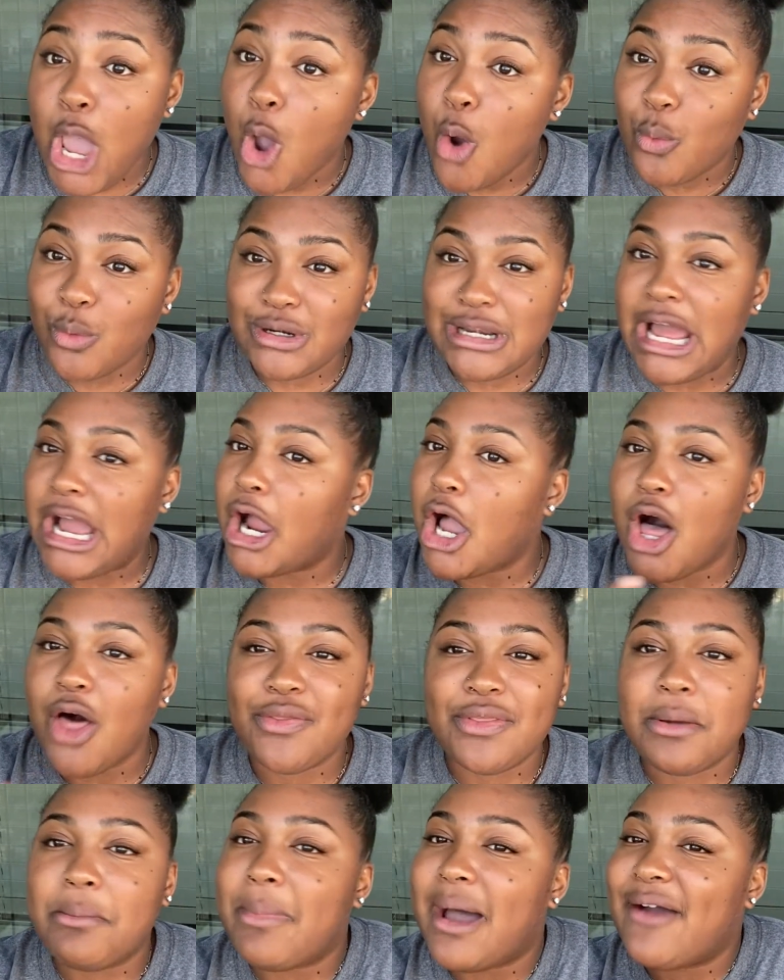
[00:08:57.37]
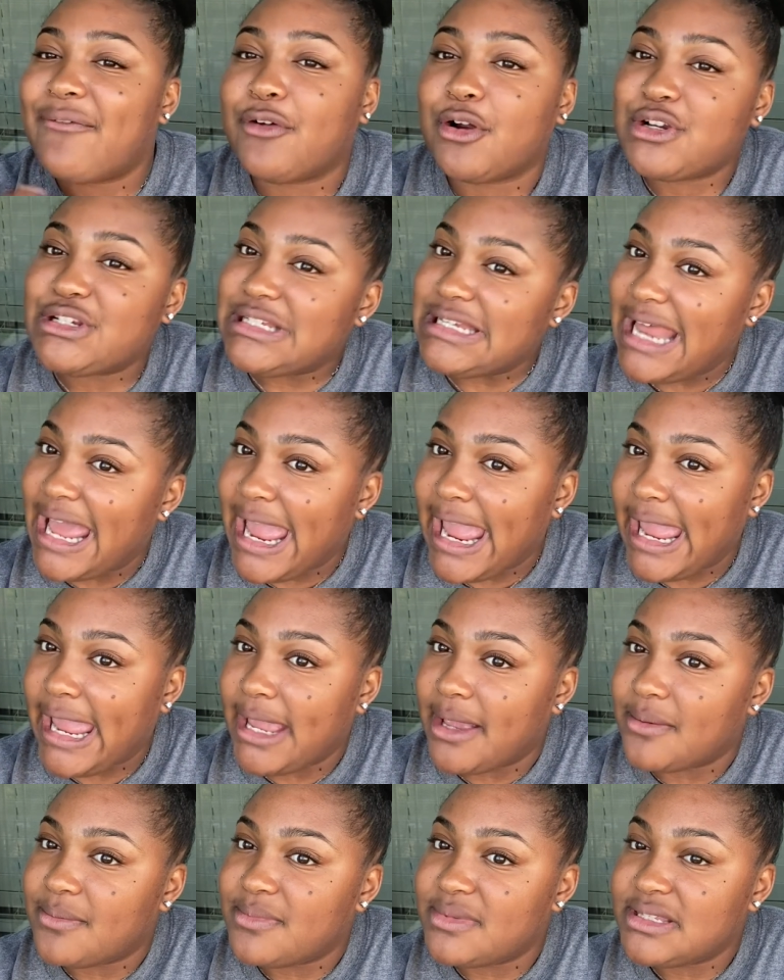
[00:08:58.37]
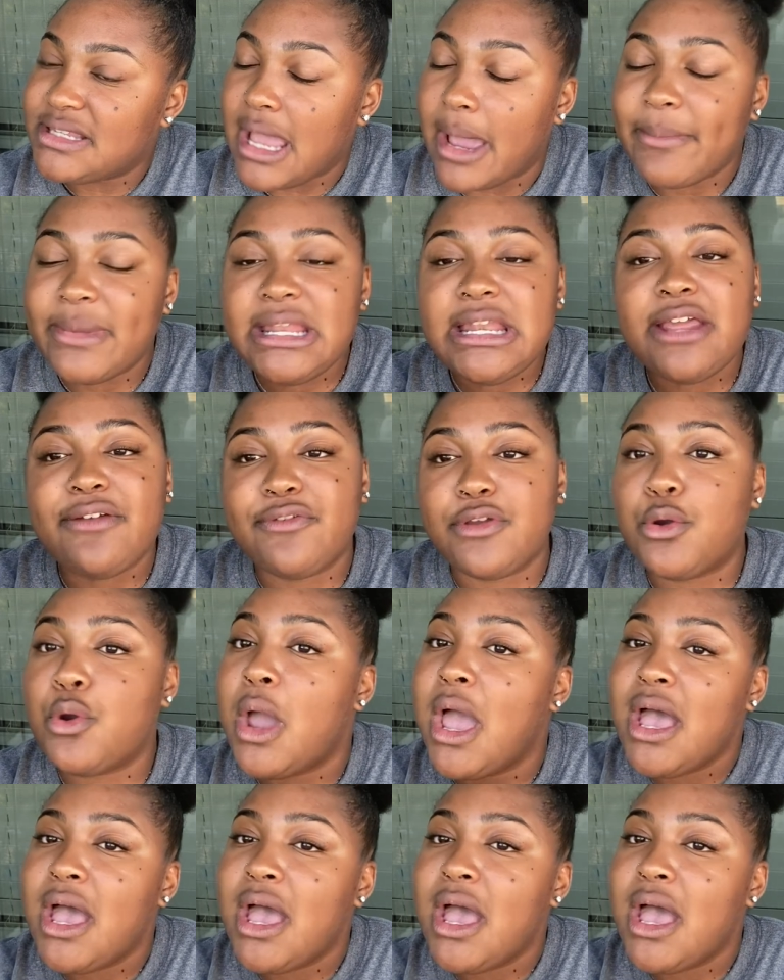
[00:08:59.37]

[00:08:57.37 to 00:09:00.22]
We're not calling them by first names. I mean,